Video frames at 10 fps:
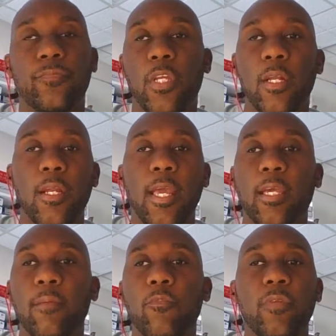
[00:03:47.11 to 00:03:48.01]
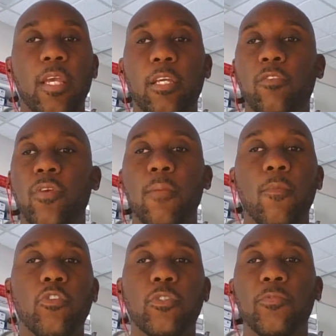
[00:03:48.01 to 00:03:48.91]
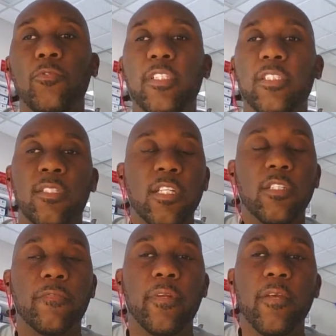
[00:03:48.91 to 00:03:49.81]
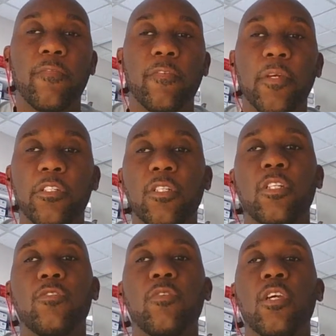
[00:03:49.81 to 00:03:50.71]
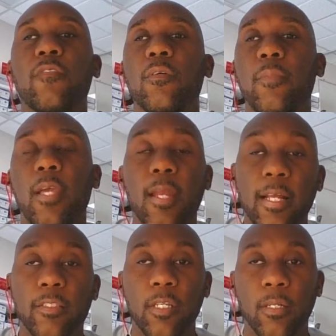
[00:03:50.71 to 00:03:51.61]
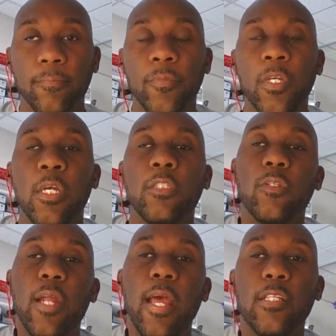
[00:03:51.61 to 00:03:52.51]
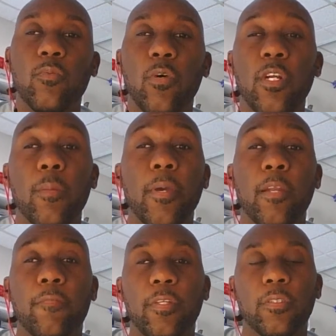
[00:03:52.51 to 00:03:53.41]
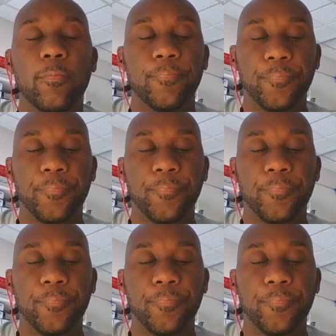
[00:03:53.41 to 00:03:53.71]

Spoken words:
and then they can create multiple listings for the information that you give them, and that's it. So that is one of the benefits.